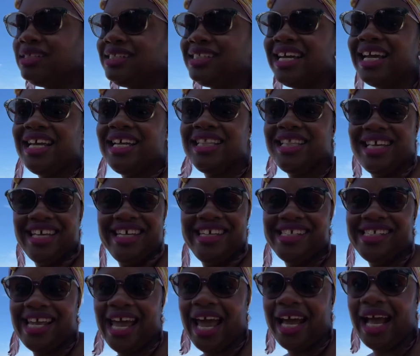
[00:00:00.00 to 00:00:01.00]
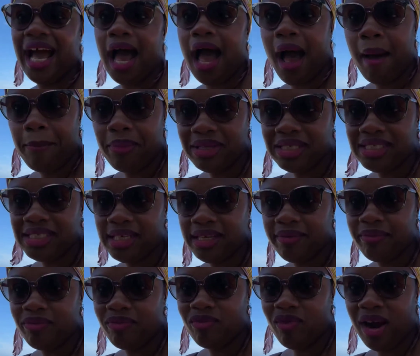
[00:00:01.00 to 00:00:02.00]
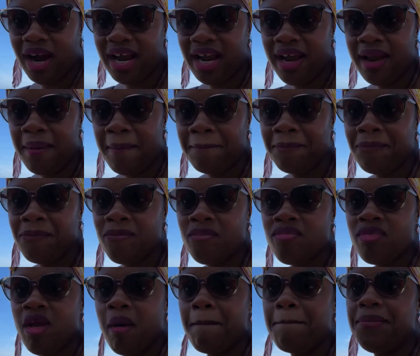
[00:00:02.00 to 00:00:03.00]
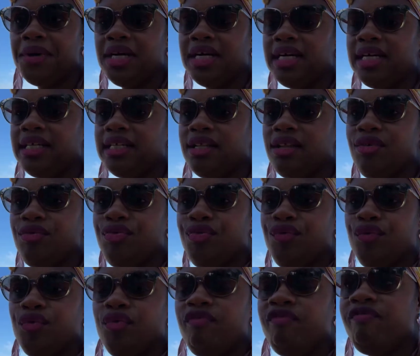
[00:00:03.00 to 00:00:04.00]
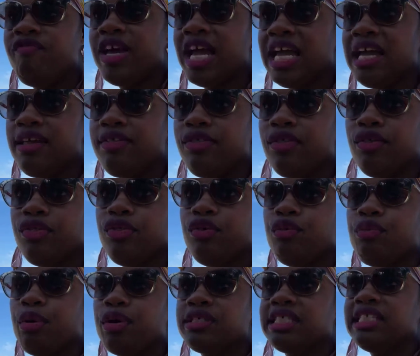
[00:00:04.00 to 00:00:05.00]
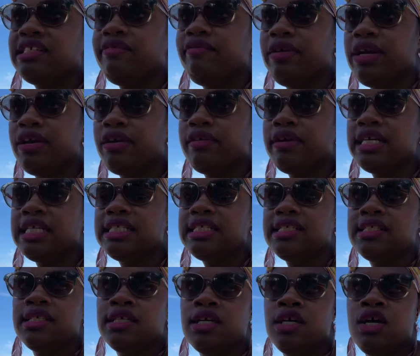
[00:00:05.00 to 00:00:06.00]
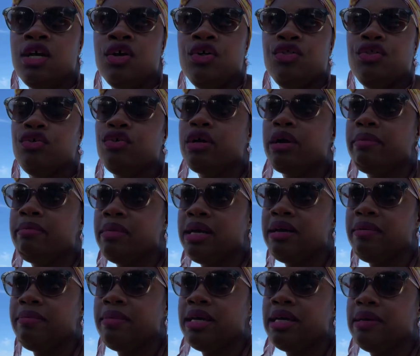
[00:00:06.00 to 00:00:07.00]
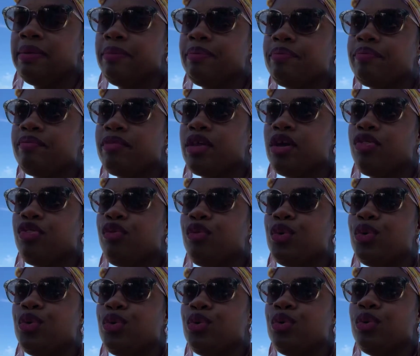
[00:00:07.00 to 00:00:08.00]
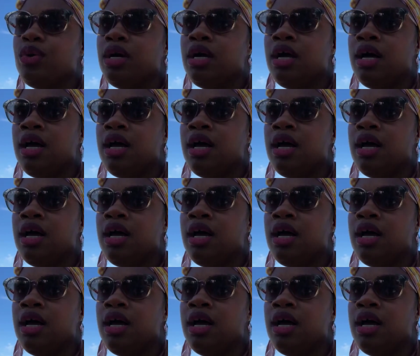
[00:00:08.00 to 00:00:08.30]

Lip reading: say the exact opposite, right? But through faith, through perseverance, through commitment, through